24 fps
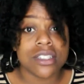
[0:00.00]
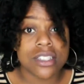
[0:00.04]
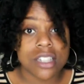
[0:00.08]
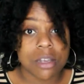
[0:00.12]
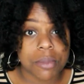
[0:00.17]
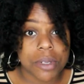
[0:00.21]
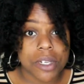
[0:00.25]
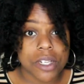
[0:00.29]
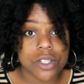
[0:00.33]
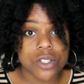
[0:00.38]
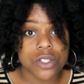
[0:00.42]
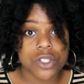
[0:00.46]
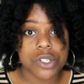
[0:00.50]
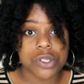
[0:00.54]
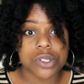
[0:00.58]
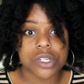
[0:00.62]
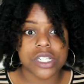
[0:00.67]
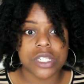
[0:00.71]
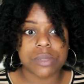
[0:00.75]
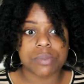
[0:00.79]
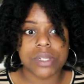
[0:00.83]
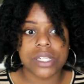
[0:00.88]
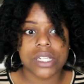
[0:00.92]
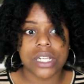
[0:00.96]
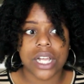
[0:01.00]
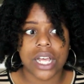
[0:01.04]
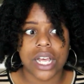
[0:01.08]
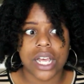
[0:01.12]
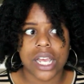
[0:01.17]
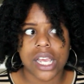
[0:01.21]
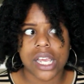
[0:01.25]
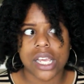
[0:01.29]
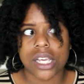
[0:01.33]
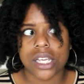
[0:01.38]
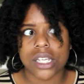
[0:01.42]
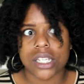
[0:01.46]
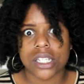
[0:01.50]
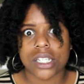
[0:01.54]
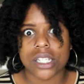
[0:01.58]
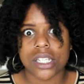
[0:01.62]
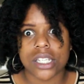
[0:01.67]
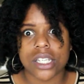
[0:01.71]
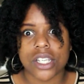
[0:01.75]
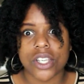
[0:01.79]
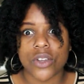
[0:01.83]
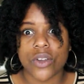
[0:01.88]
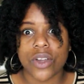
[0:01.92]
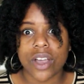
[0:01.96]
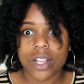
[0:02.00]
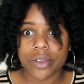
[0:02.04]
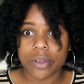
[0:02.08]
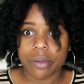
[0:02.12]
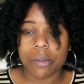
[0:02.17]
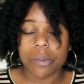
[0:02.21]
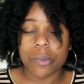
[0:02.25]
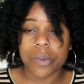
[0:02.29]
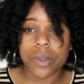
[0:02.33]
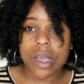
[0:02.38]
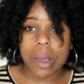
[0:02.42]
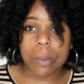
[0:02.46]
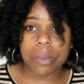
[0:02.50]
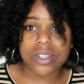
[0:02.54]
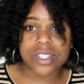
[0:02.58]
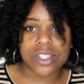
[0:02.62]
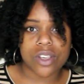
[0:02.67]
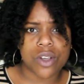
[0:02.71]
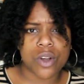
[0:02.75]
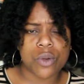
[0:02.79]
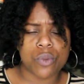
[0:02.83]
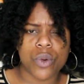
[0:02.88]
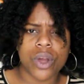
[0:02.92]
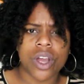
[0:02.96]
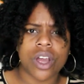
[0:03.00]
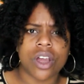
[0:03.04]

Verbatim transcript: some of these stories be like, you guys remember the episode